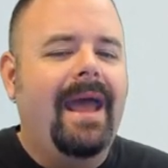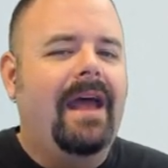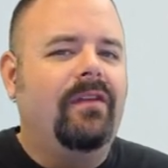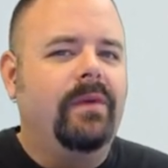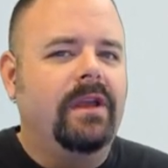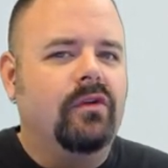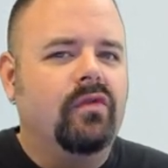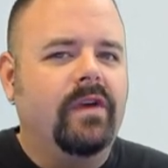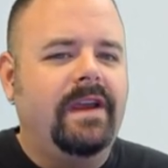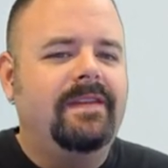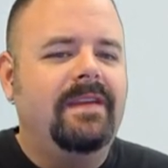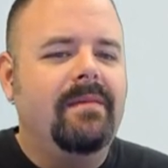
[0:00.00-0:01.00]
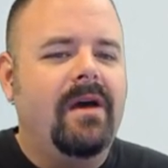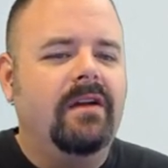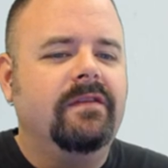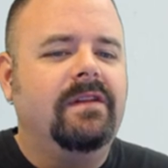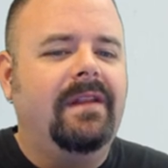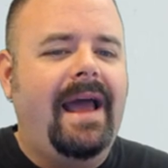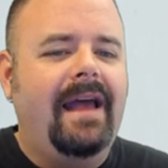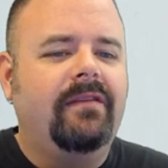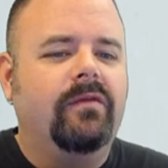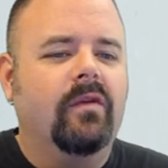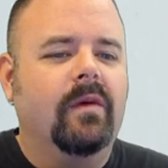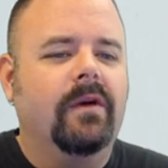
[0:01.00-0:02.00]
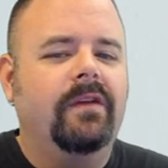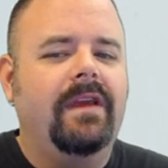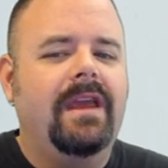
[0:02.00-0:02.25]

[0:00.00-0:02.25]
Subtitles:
as we increase the amount of glass formers